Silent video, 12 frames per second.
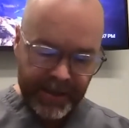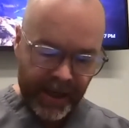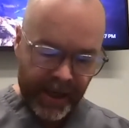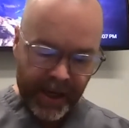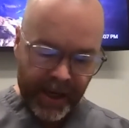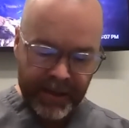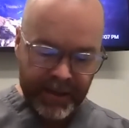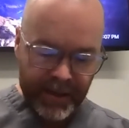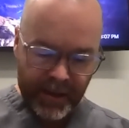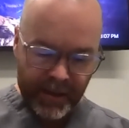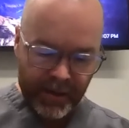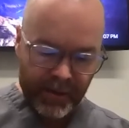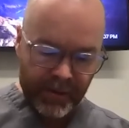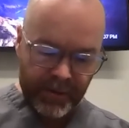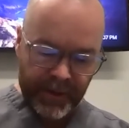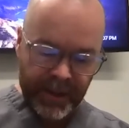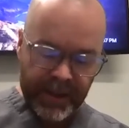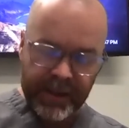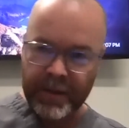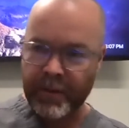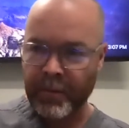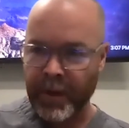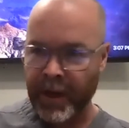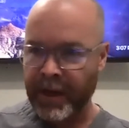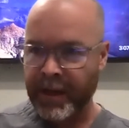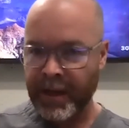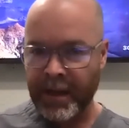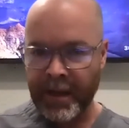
and so this week